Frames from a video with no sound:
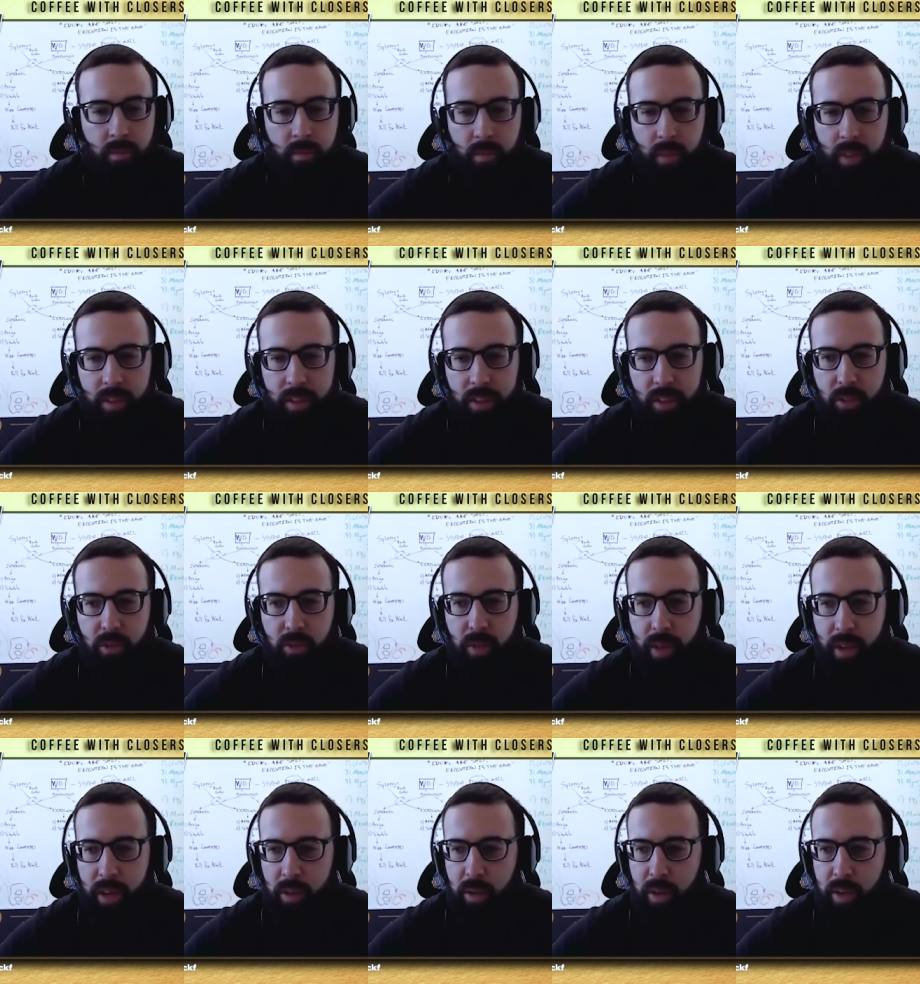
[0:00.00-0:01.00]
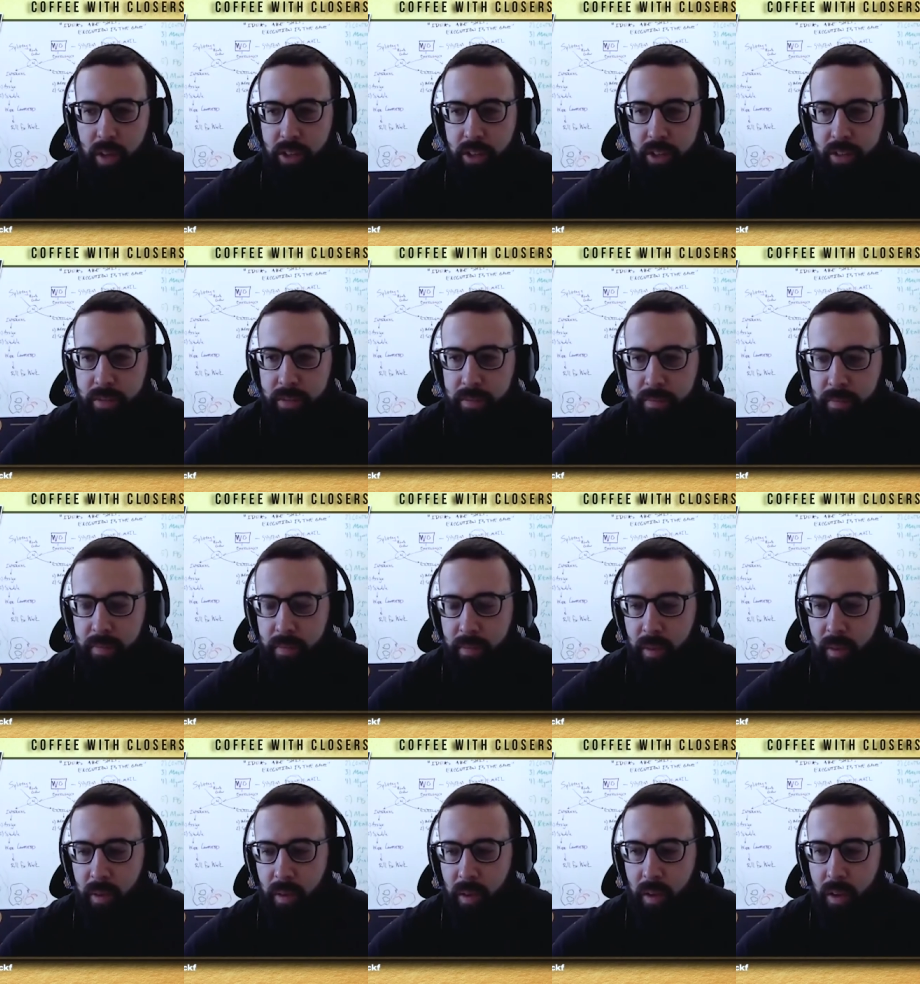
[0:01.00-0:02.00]
That's a great question.
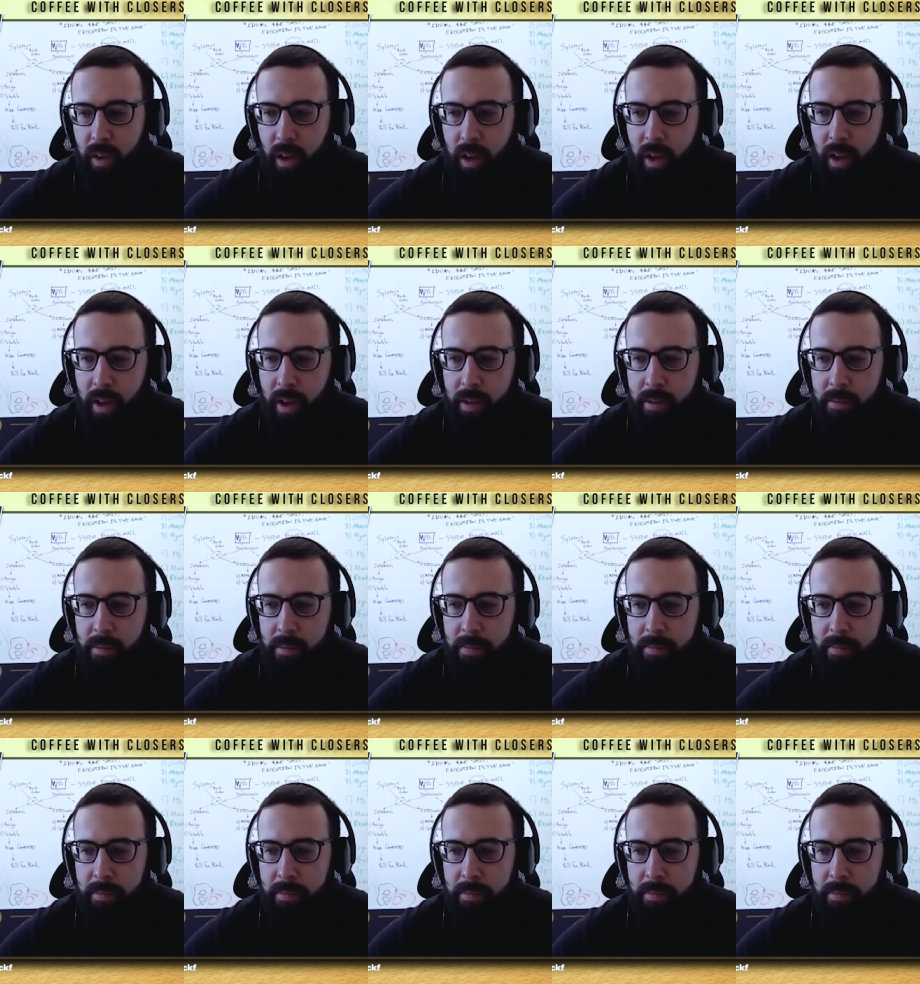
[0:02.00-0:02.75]
Honestly,